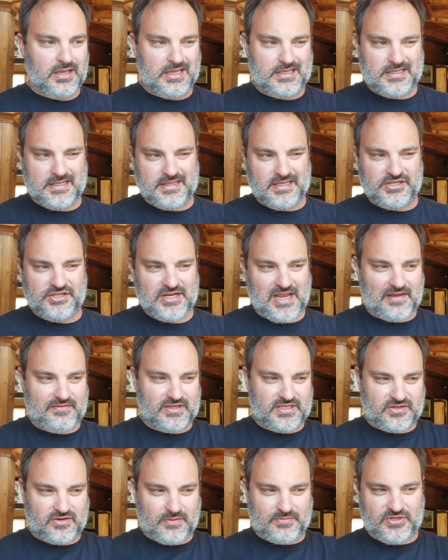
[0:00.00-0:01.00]
and then the
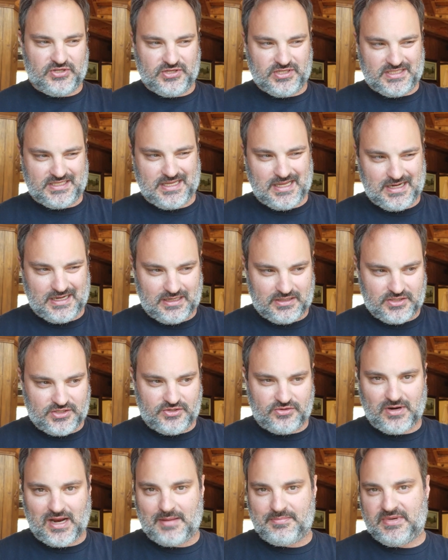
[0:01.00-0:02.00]
JavaScript you just kind of
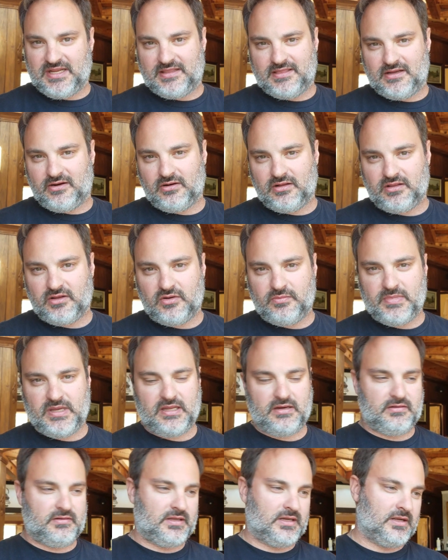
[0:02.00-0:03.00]
dropped in there a little
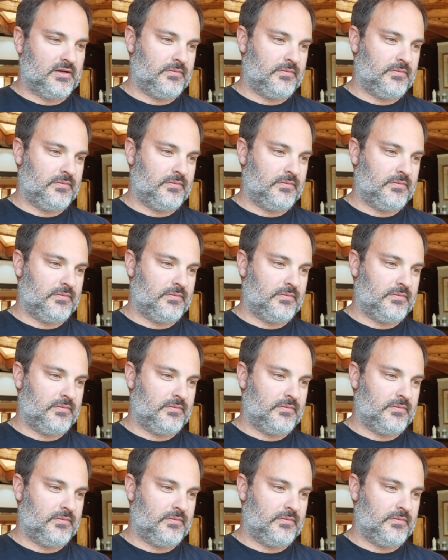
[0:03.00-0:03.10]
bit.